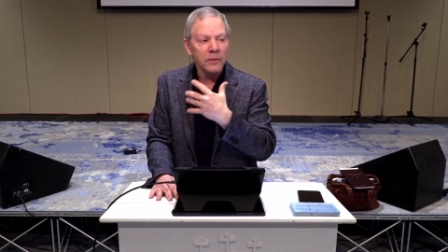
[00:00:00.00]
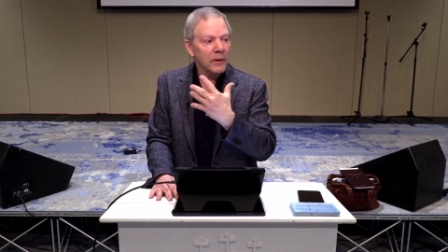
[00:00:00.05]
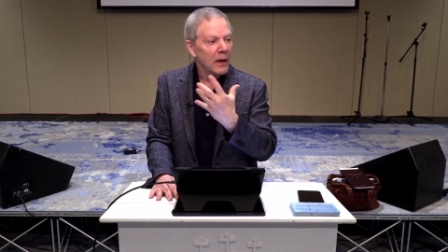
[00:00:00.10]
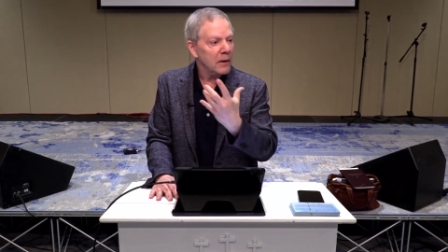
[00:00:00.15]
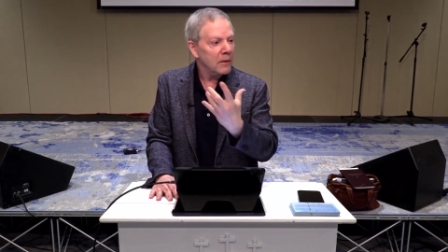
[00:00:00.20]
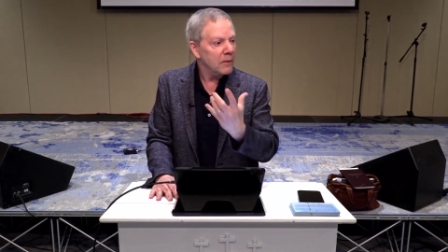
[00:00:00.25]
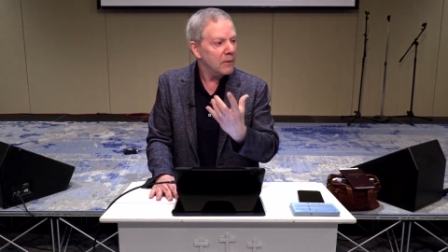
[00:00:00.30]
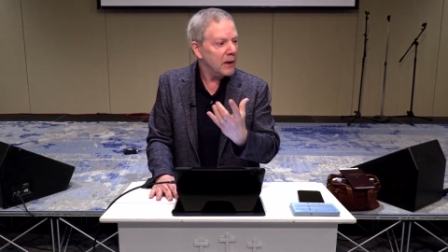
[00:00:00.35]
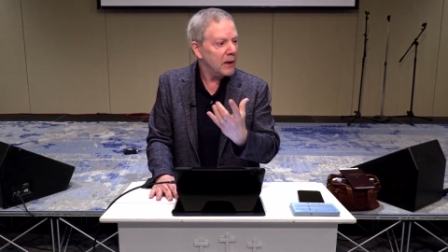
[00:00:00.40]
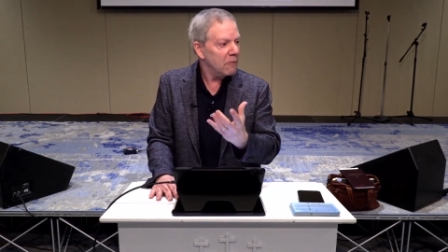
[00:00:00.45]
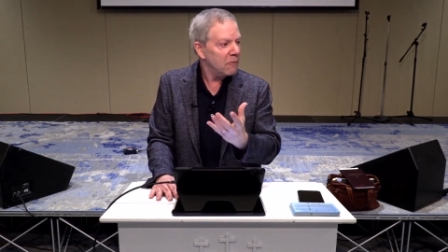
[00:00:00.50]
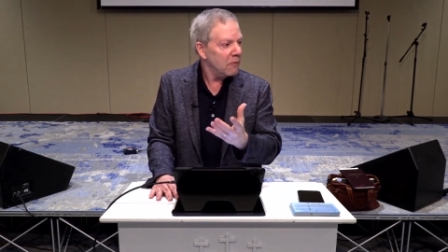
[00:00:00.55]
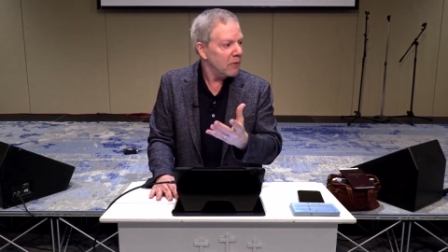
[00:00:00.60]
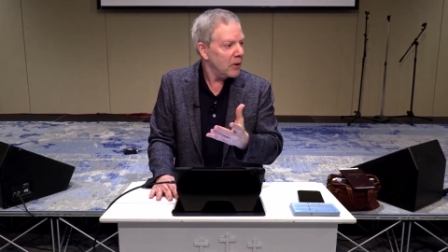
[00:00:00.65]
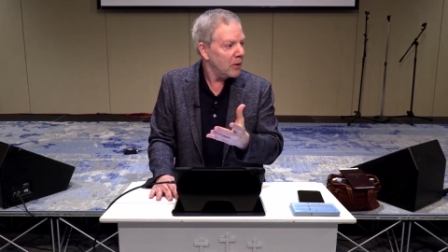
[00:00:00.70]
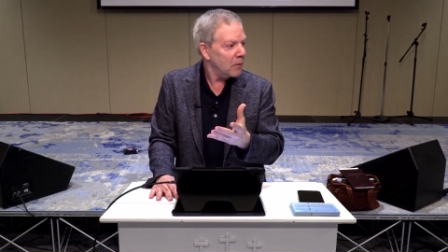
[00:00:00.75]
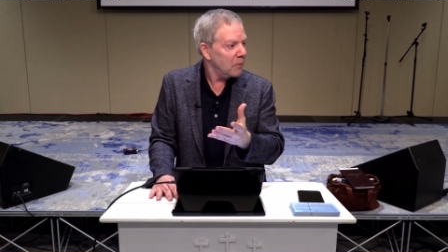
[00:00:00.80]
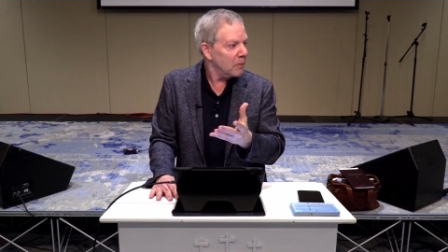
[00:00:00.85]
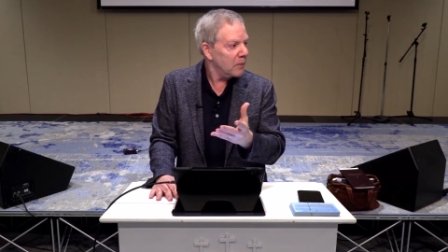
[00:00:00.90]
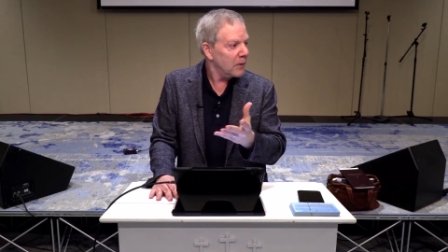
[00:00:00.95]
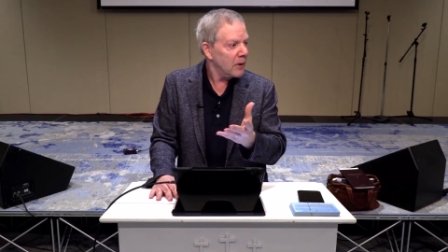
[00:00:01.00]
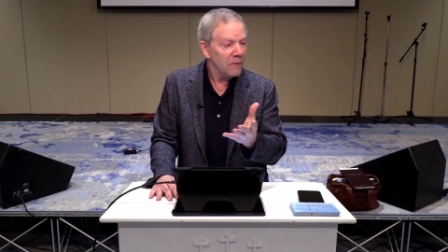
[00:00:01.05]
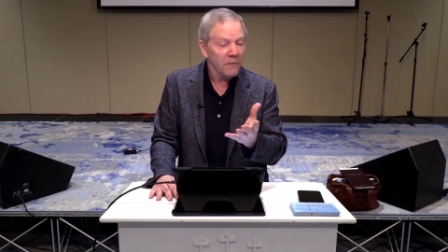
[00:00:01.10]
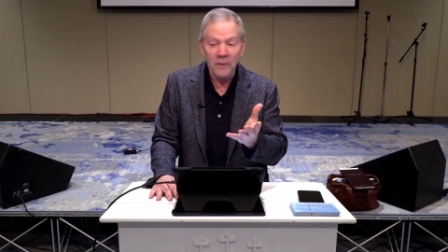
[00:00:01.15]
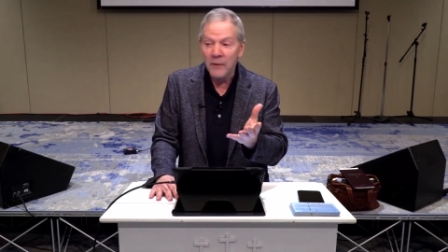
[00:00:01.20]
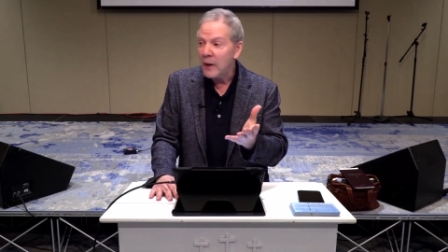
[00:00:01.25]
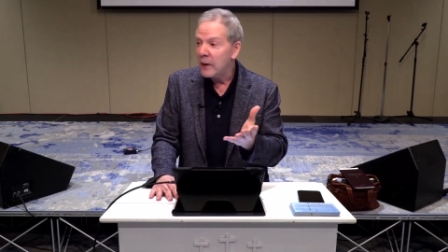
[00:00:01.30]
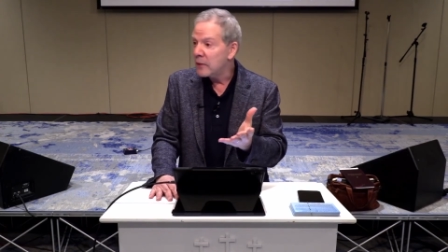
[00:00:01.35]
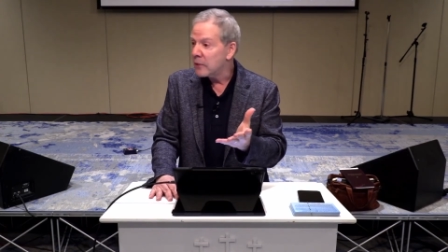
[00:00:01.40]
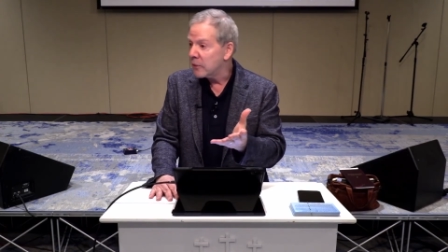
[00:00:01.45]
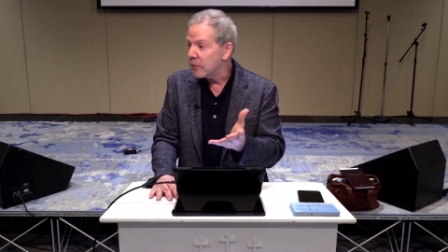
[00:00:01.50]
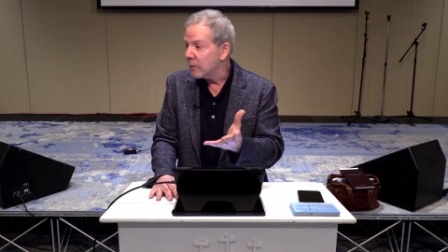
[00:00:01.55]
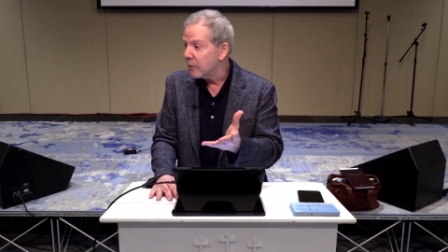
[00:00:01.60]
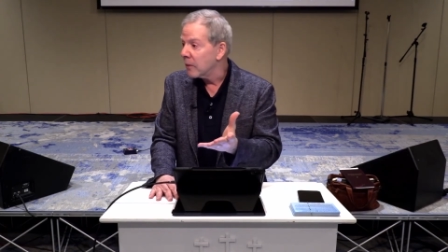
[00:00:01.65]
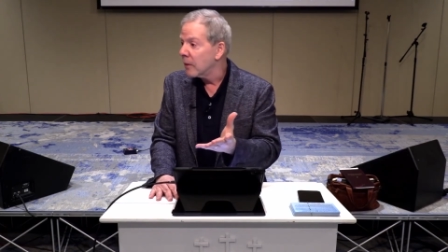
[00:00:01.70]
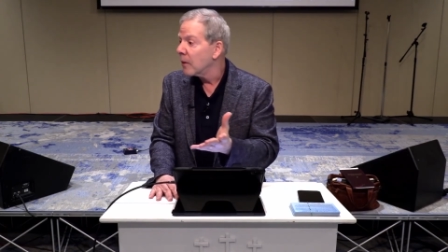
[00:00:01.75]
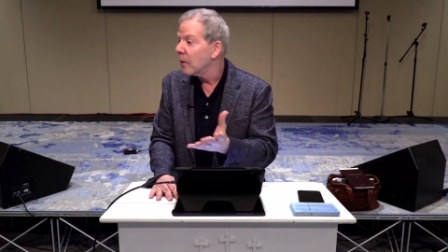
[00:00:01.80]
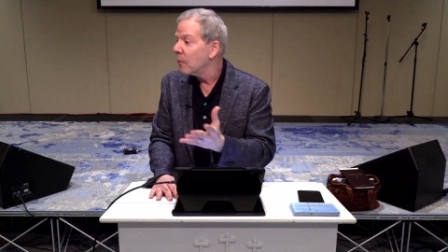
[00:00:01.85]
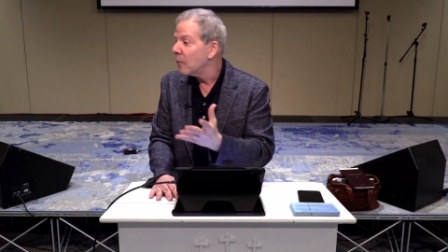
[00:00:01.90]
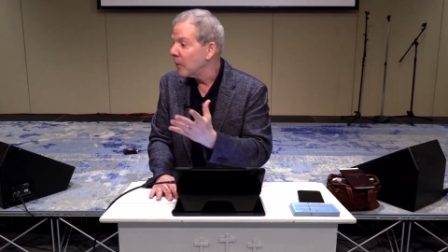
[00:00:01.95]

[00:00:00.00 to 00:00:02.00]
that realm of nature,